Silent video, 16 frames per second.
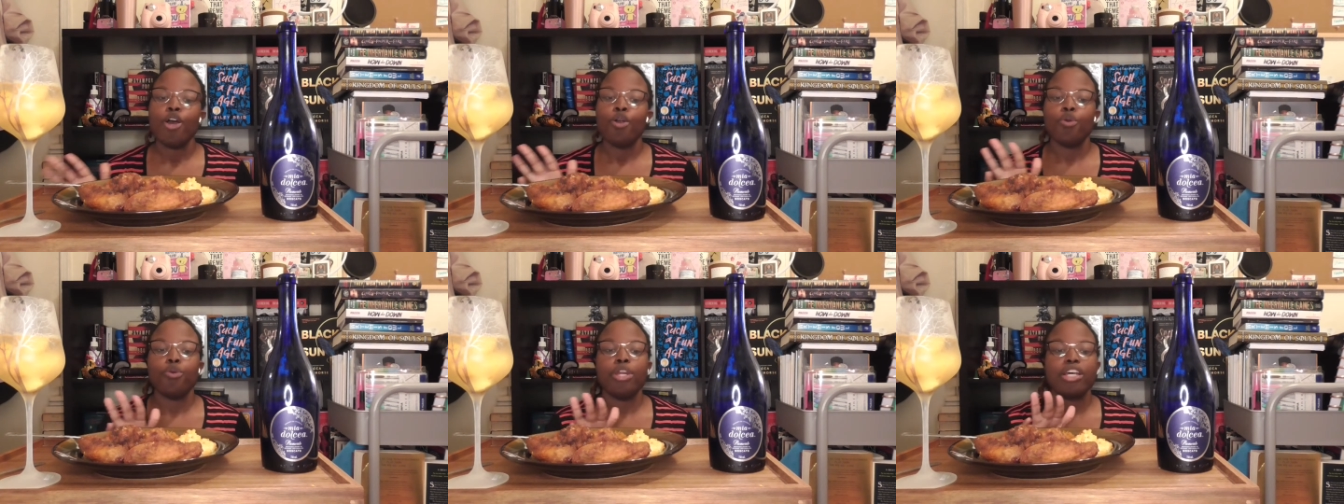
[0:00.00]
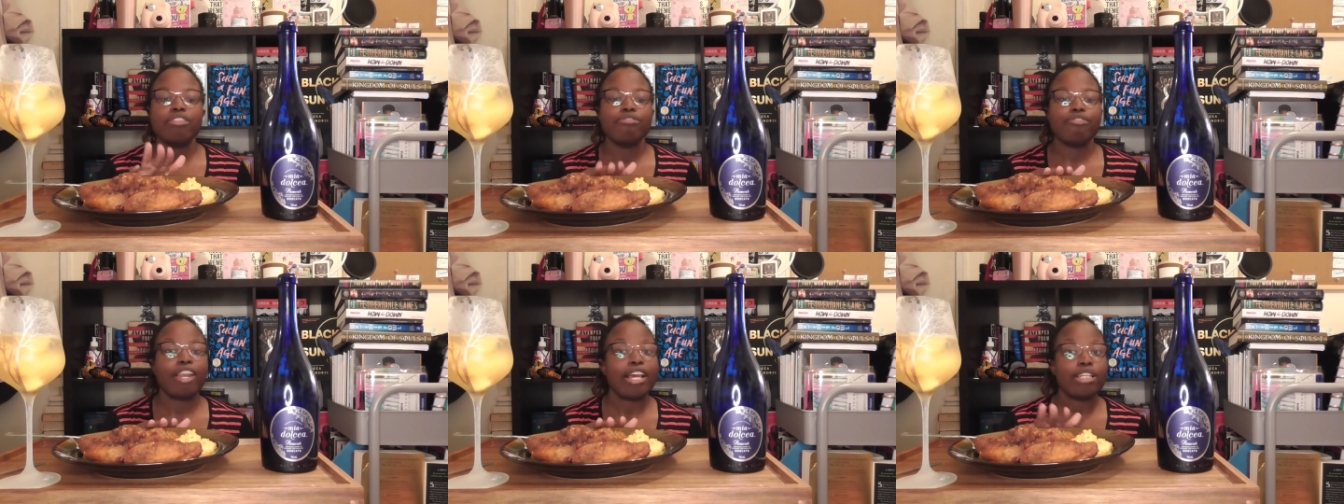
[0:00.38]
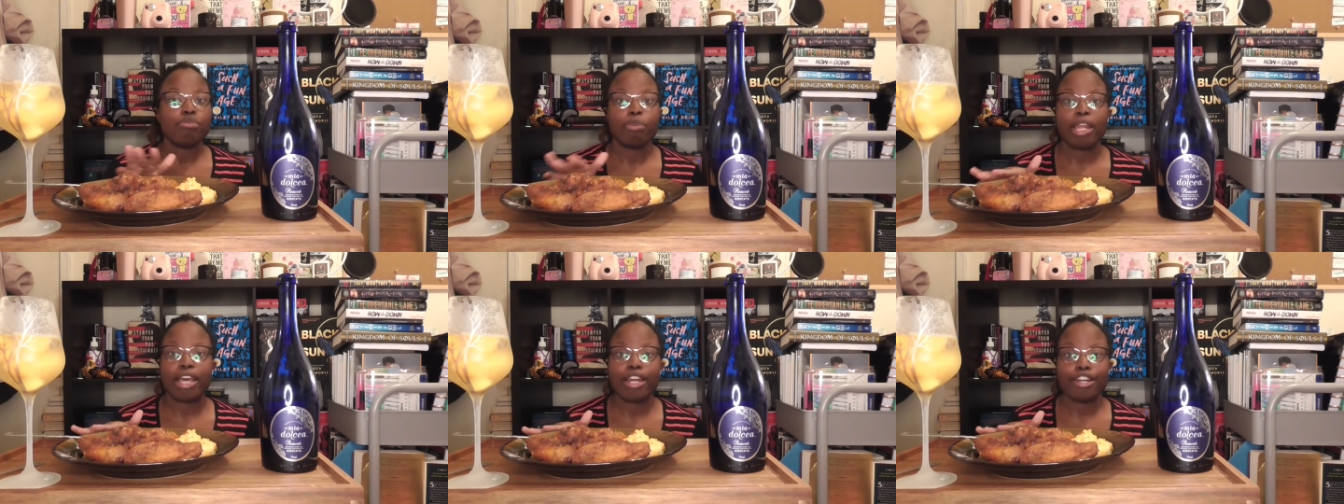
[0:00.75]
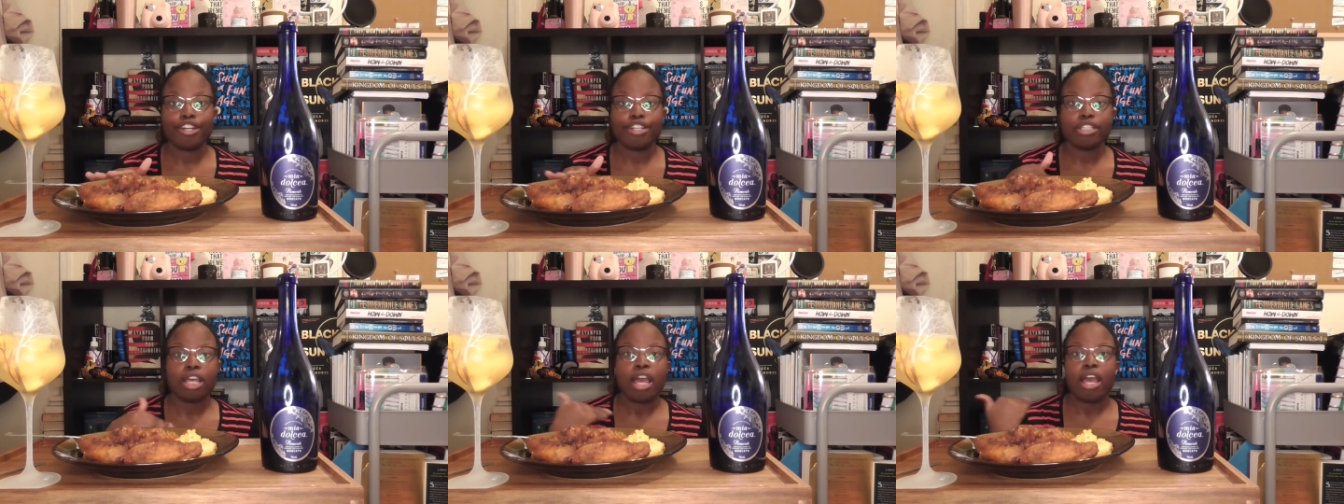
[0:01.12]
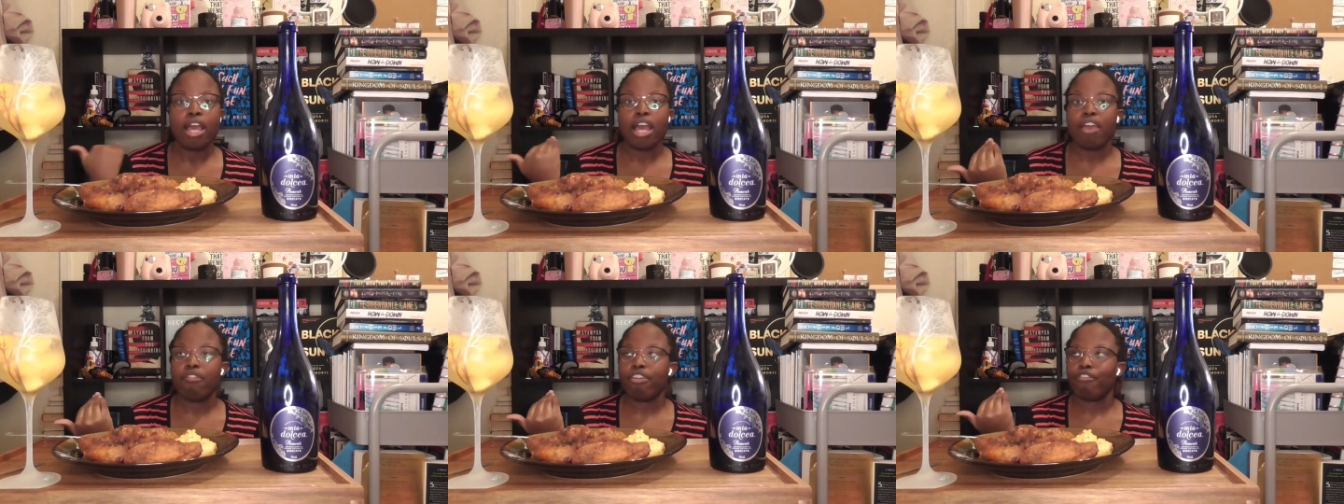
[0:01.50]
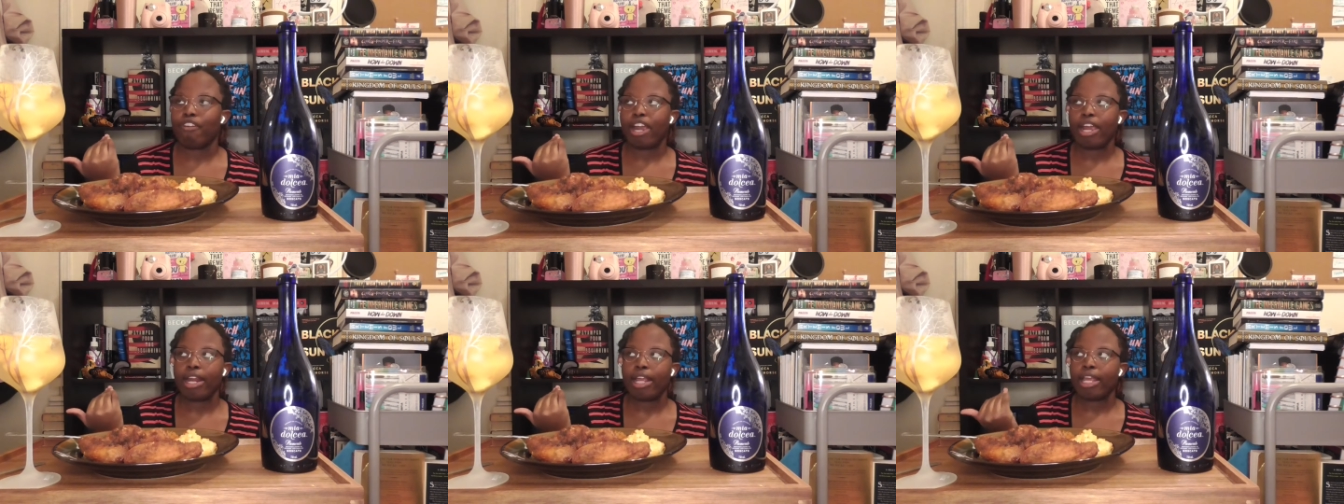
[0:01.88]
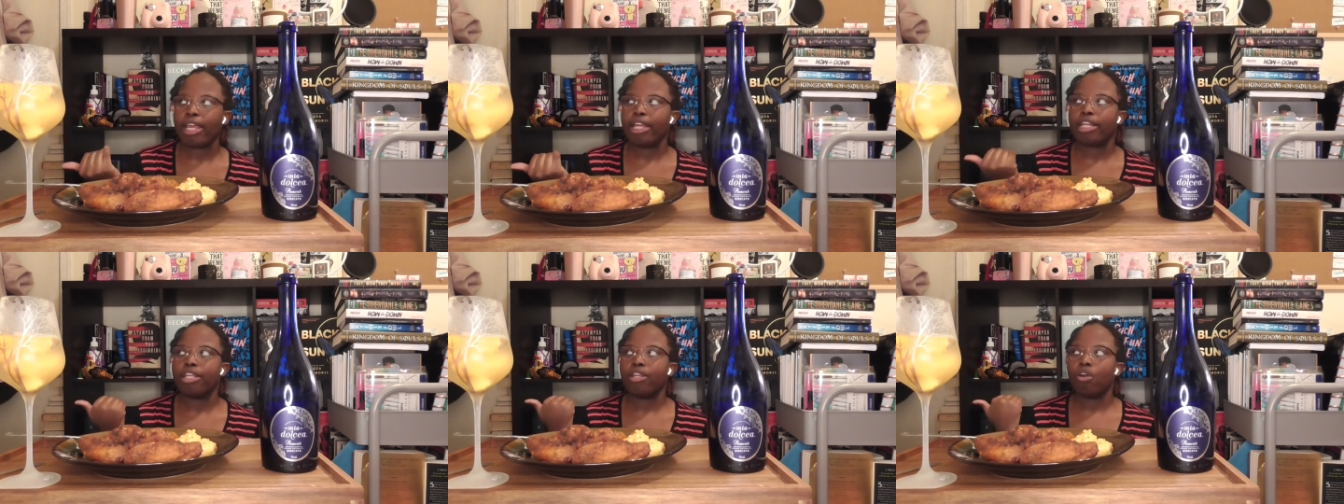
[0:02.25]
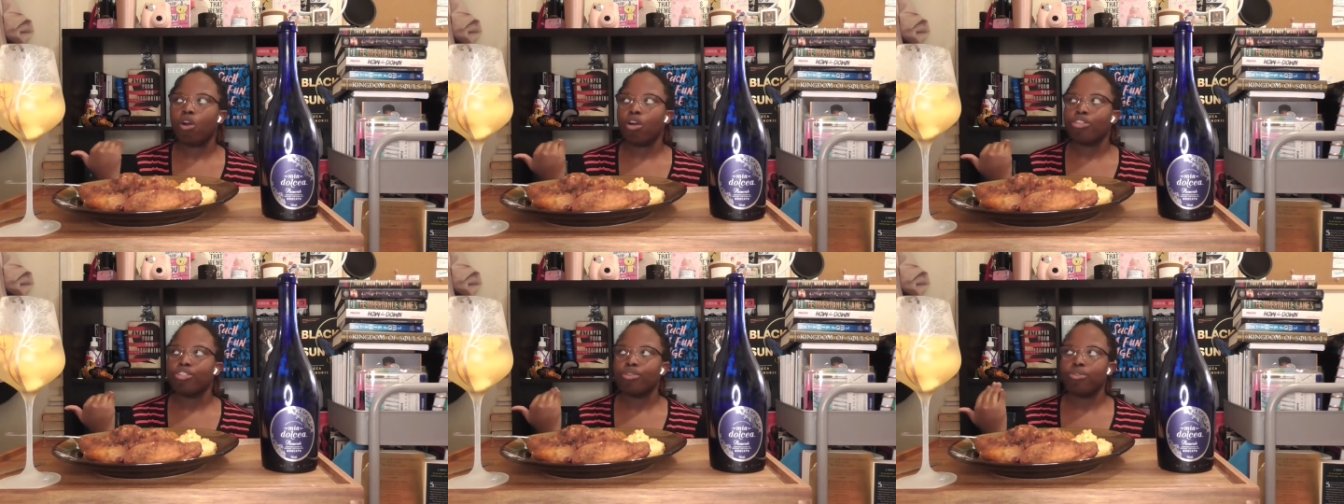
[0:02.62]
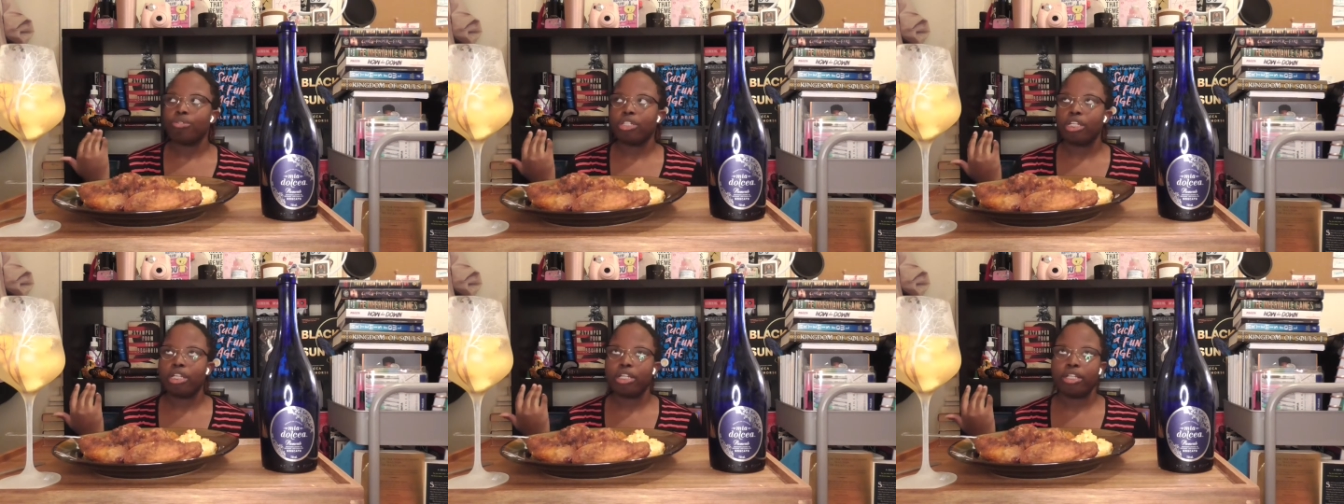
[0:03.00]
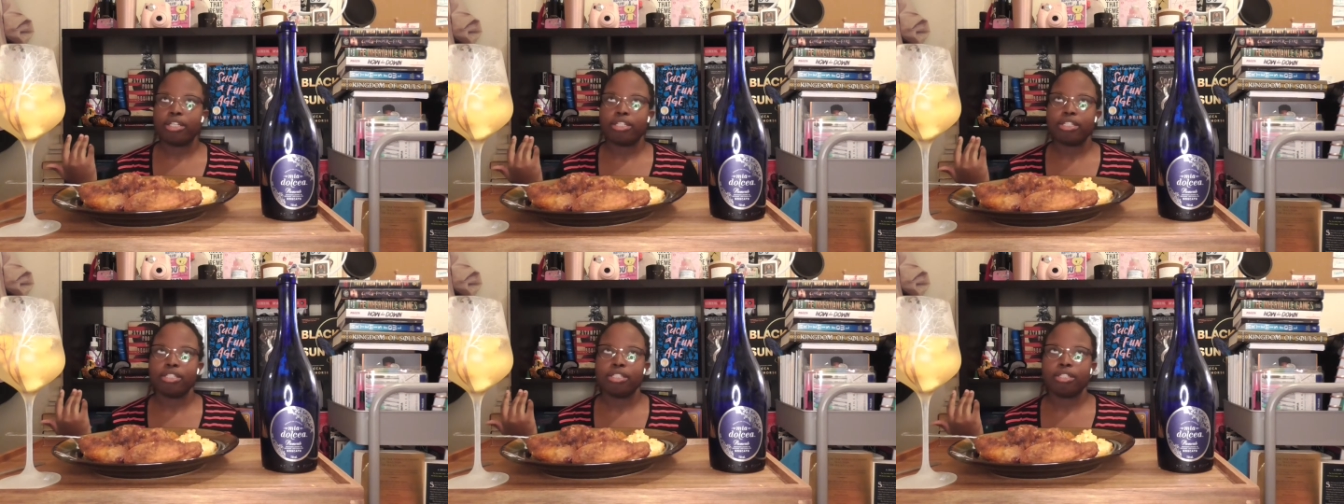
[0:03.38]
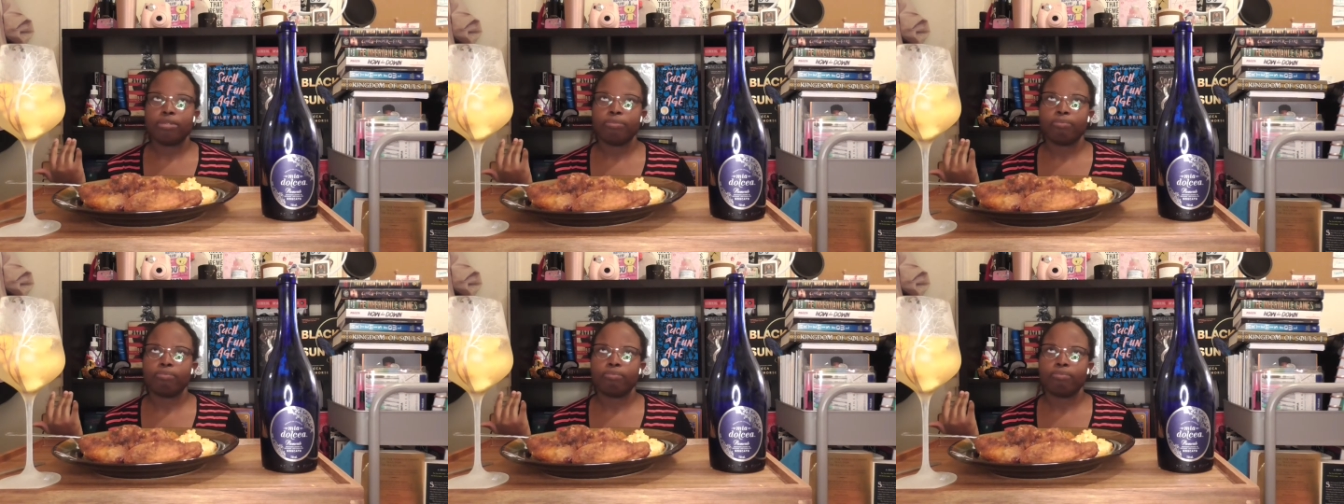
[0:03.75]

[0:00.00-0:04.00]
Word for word: who does flash platters every Friday and he also does